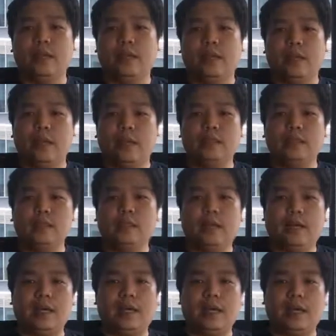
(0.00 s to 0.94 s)
and
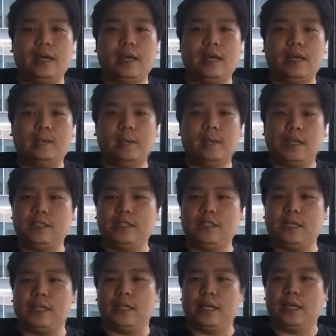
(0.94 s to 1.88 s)
then
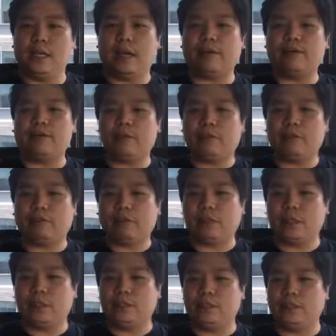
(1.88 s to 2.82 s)
basically
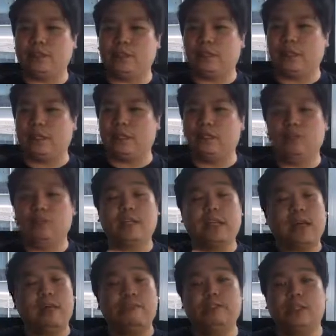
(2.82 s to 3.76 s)
afterwards, you'll
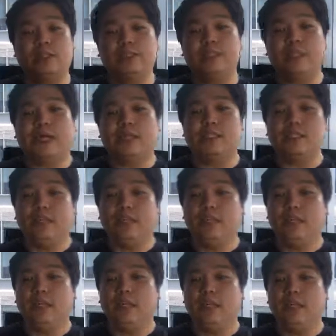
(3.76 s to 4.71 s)
have some
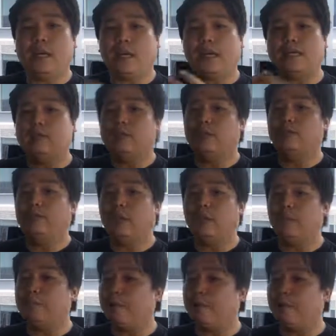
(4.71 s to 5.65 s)
CI/CD as a
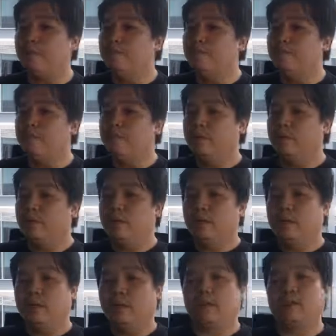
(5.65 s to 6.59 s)
developer.
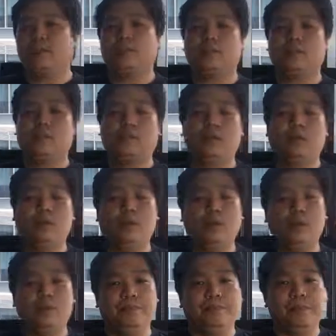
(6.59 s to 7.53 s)
Right,
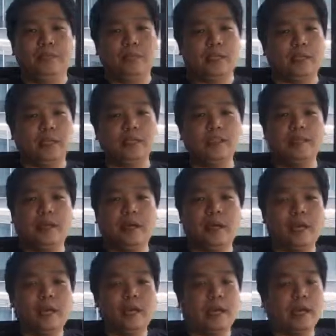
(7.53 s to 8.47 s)
so that's
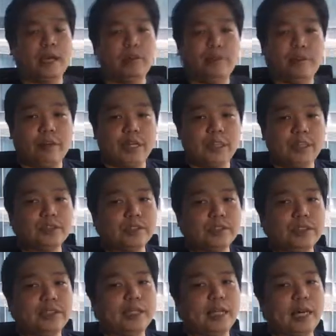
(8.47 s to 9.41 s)
my advice for
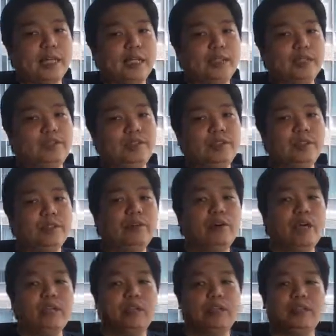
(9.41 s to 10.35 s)
you guys if you
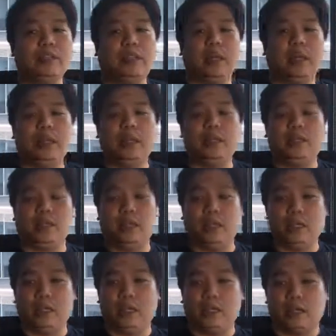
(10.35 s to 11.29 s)
want to take
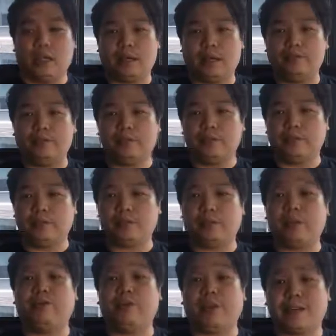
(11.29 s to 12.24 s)
the
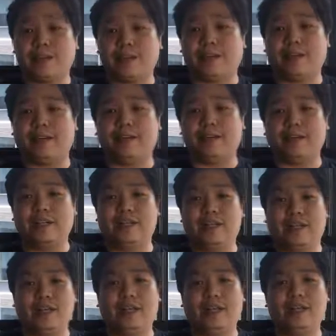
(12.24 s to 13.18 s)
trifecta or
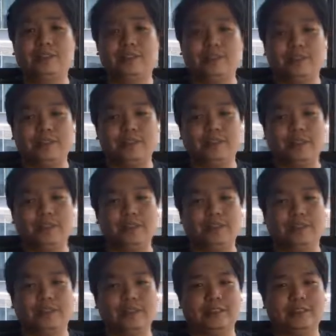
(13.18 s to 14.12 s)
three
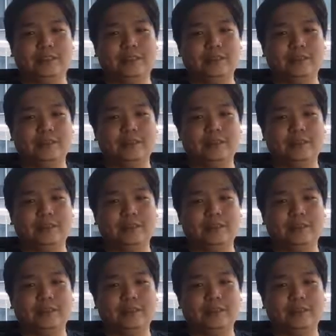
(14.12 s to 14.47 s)
associations.